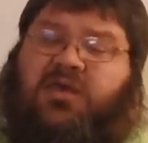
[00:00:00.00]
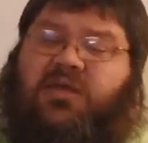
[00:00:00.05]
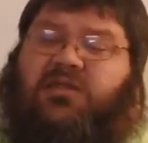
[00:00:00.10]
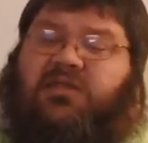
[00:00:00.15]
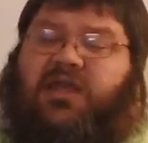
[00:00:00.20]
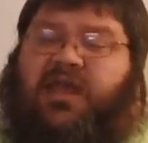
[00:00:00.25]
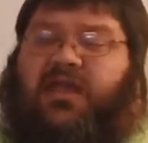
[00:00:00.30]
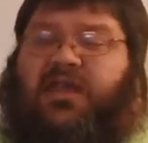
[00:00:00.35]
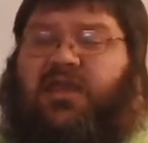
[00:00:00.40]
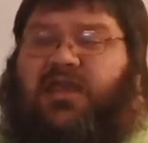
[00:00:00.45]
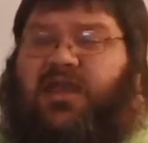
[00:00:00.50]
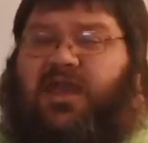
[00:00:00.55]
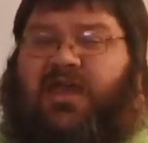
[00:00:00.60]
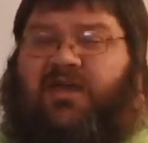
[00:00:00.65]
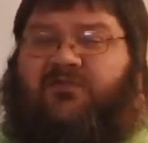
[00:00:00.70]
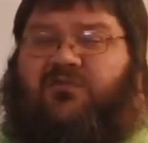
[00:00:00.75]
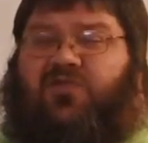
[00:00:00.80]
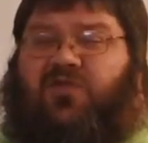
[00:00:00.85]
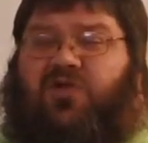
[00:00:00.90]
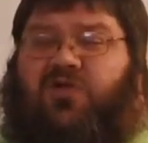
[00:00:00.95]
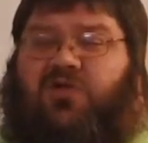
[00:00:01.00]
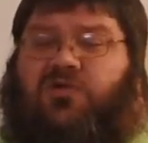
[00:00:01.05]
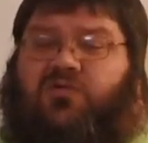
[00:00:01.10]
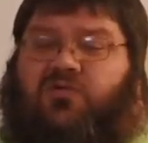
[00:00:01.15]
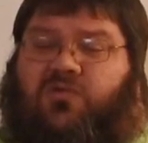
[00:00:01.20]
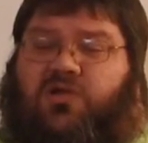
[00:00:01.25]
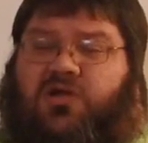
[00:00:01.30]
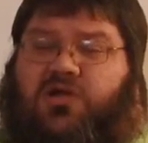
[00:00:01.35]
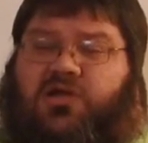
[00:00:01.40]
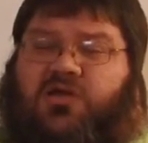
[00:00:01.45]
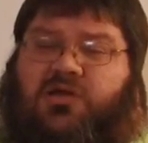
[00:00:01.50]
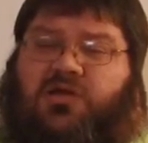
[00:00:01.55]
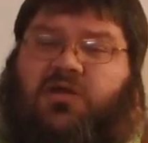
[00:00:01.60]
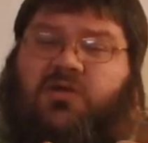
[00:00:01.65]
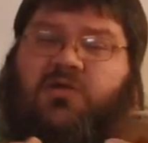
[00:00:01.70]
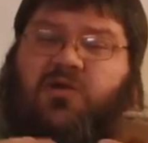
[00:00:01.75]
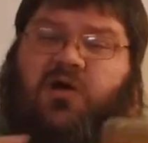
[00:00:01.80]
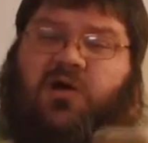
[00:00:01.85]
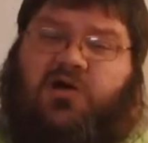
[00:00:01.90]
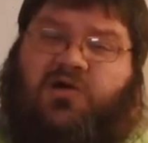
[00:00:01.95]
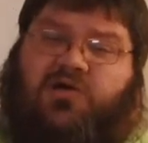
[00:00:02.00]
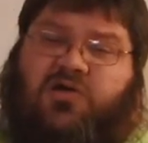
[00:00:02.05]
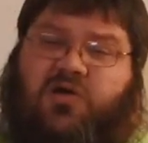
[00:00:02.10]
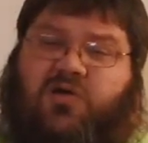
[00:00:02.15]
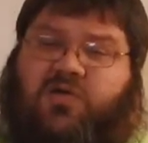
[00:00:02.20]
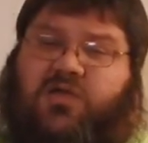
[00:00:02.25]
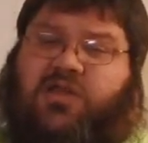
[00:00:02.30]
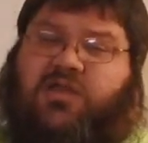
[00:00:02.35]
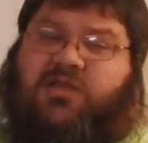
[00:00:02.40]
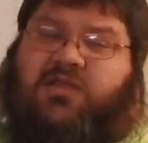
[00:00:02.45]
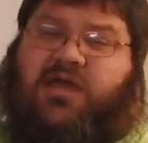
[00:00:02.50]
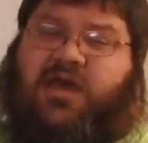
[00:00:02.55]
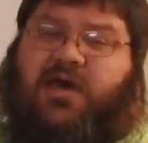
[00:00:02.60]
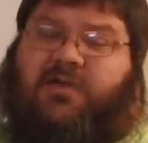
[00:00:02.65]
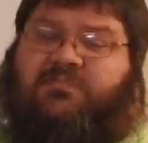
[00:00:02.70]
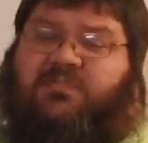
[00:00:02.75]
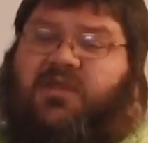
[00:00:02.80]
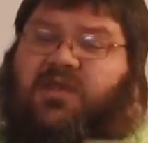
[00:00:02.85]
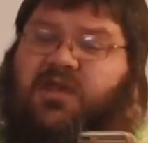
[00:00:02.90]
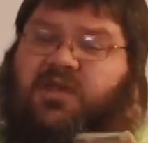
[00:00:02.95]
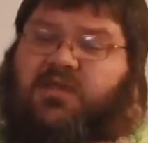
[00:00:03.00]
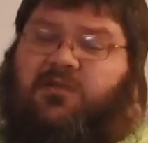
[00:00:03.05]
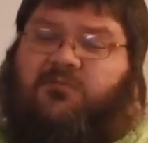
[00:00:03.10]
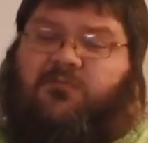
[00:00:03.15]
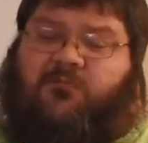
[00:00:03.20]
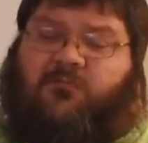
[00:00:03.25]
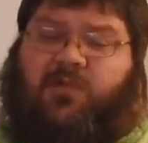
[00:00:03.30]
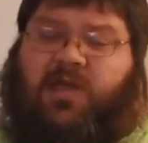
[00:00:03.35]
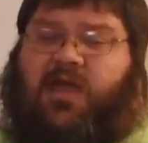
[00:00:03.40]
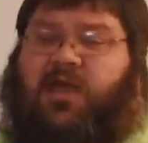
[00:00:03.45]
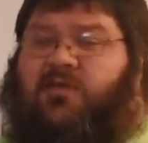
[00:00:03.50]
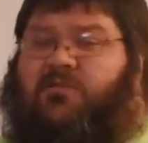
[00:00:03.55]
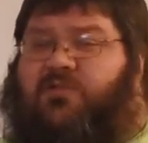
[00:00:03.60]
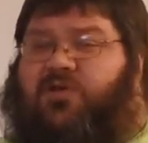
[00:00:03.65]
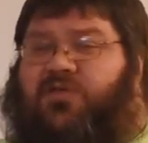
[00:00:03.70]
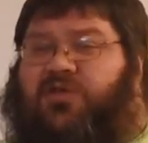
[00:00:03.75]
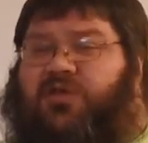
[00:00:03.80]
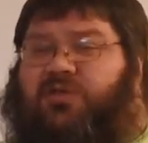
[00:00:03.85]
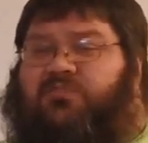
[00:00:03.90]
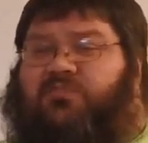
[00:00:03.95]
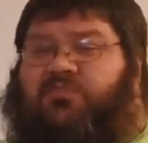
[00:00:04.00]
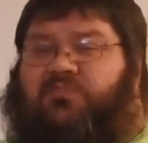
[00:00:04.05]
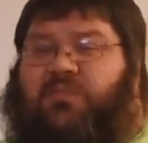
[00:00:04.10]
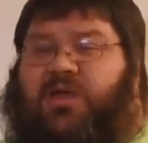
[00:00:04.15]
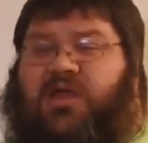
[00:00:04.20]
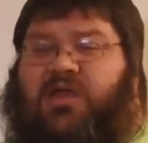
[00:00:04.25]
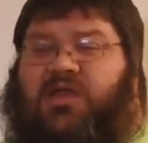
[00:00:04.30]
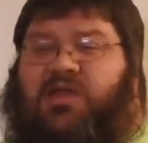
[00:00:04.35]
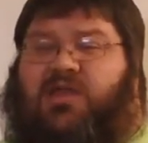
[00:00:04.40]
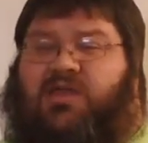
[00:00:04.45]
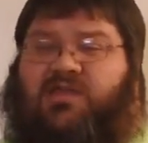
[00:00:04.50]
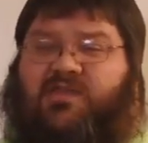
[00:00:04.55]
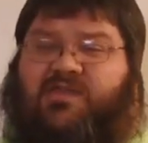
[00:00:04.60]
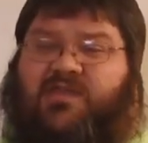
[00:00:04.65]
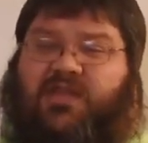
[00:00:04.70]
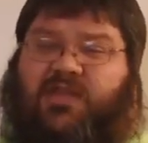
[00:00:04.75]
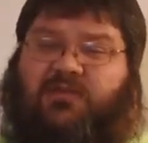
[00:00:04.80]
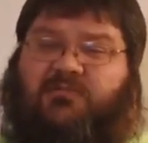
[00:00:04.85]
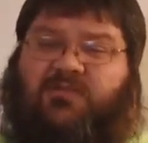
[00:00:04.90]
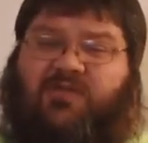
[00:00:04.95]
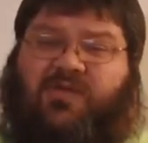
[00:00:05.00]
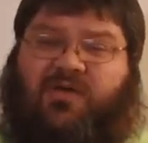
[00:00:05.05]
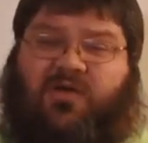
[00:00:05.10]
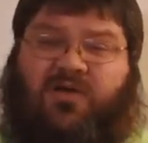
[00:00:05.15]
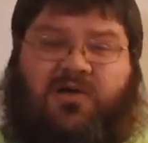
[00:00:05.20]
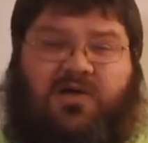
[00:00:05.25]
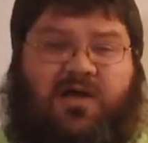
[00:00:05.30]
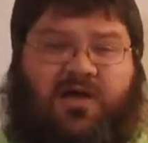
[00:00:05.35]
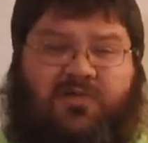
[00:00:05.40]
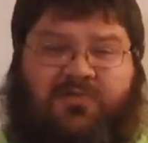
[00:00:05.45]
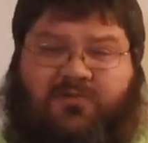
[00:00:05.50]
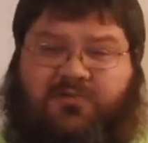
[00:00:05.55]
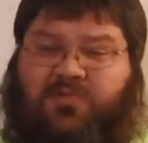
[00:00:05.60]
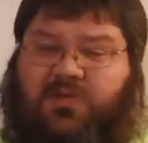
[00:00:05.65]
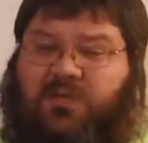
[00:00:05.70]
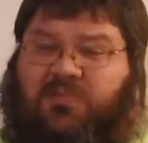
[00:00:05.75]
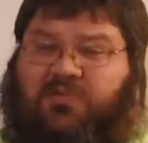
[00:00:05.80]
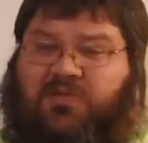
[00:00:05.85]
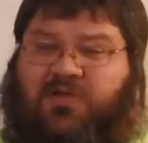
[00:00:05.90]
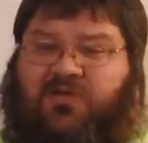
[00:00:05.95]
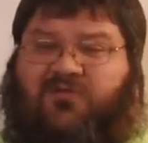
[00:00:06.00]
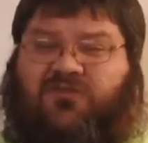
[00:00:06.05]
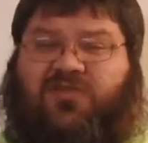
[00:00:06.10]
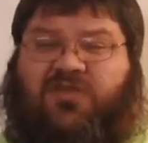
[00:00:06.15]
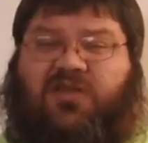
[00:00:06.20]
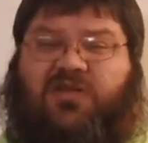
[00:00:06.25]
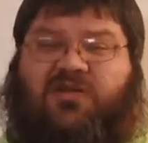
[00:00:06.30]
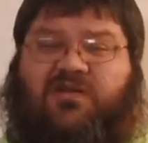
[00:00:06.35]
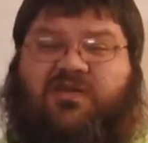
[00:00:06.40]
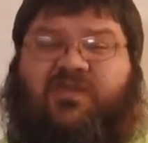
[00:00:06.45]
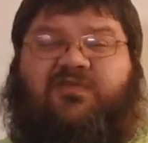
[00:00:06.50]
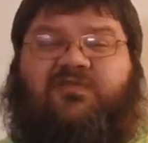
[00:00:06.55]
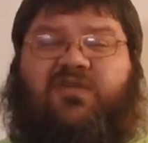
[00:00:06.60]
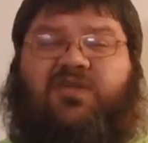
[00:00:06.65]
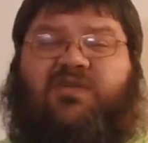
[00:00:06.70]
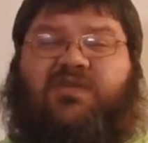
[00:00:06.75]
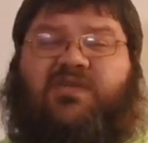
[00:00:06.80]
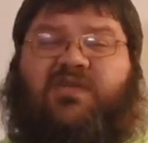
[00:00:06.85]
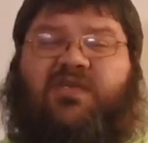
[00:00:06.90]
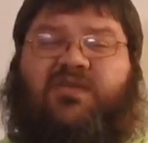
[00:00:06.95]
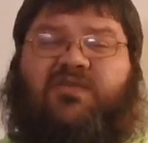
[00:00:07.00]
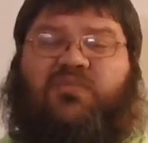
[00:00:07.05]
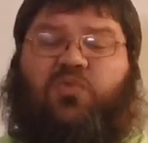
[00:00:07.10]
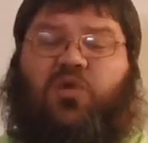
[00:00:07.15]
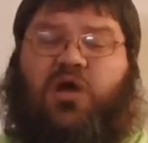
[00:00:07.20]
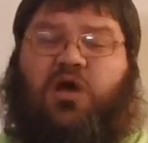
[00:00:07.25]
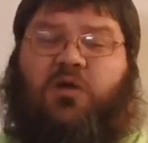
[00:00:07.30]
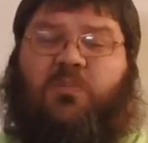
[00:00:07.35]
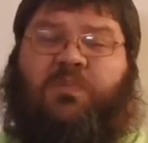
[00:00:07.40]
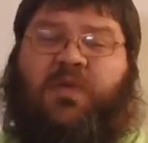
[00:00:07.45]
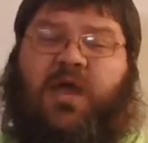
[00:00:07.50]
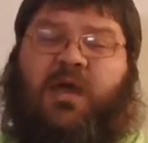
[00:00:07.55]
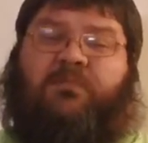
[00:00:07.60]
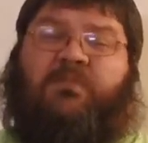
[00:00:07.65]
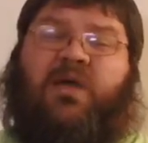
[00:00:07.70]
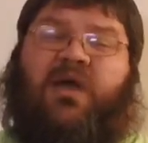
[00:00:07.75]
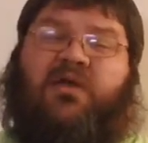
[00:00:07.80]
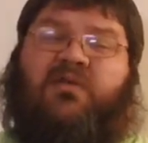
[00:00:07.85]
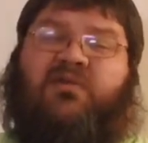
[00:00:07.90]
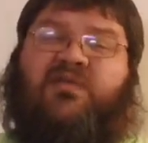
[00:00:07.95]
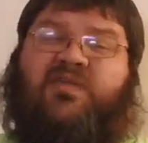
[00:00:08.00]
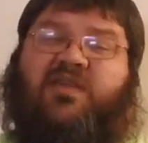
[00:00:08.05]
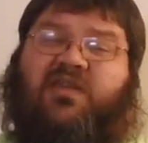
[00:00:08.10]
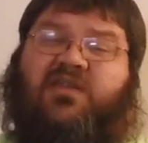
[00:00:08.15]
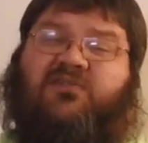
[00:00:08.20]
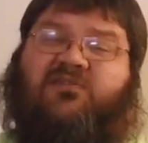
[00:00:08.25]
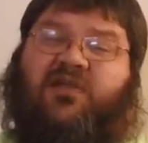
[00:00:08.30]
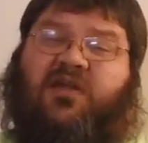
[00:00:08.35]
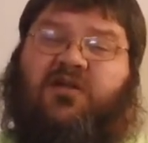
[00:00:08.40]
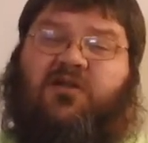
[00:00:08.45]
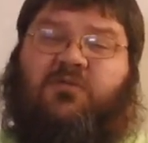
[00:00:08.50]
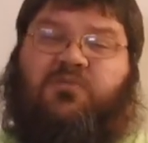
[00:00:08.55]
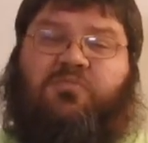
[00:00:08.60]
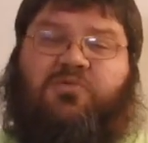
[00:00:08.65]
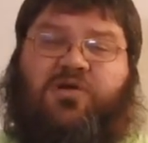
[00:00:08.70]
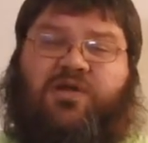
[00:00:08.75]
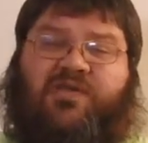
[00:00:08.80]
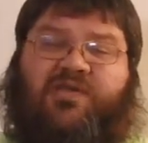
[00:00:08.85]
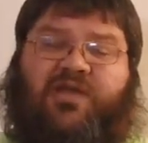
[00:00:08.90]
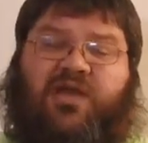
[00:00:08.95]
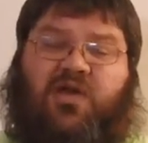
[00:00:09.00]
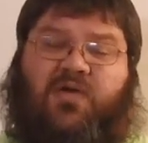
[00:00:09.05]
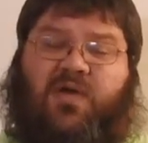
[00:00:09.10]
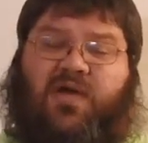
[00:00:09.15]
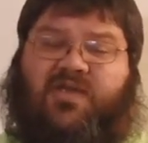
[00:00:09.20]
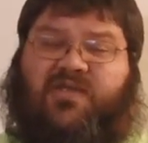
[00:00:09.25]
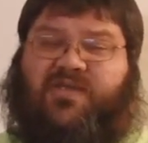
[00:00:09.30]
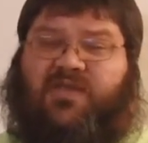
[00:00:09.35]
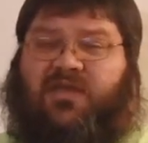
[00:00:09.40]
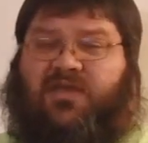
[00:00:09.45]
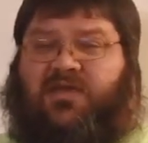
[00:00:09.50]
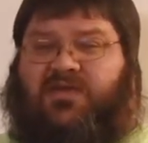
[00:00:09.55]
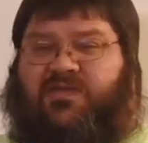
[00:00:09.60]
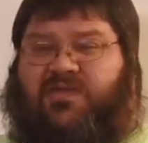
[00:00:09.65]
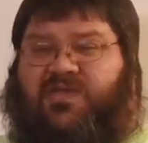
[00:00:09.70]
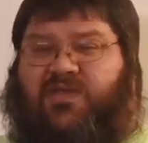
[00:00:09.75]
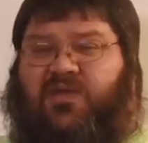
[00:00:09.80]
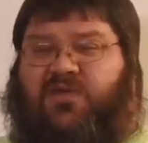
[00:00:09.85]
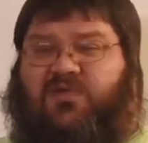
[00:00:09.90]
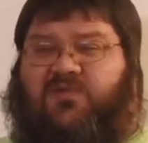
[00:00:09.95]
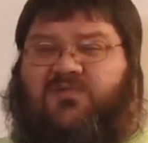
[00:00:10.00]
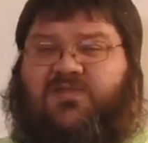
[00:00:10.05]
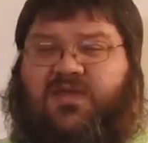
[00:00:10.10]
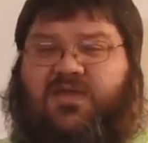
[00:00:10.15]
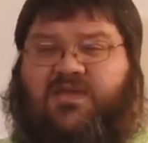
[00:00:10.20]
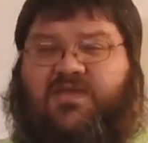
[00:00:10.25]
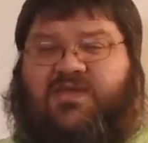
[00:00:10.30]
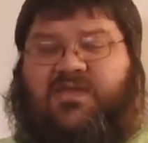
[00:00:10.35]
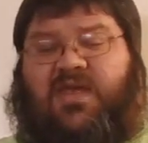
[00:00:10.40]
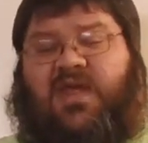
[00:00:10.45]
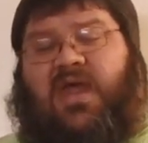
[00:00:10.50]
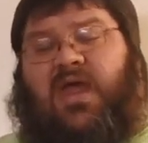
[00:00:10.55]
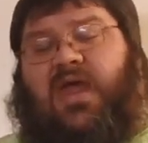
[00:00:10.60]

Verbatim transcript: They didn't have a long run. Hulk Hogan adopted it, ran with it, made it his theme song. Other people over the years have used it as well. Pat Patterson and Gerald Brisco as the Stooges.